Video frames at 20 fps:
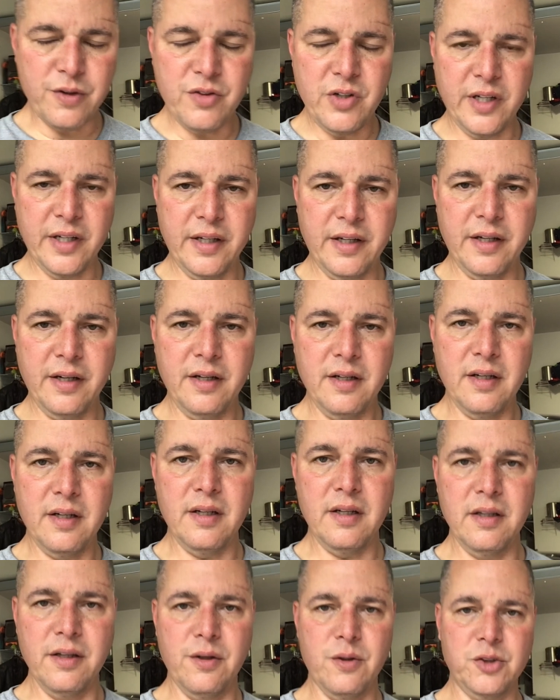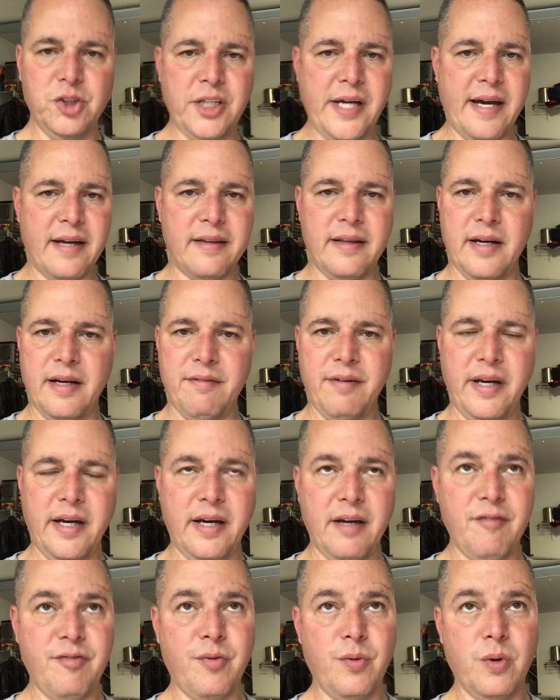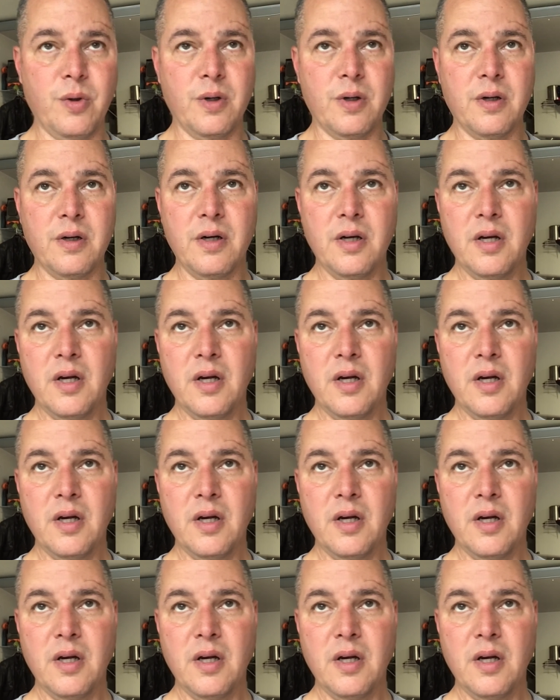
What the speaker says: ton little jack that I've had for,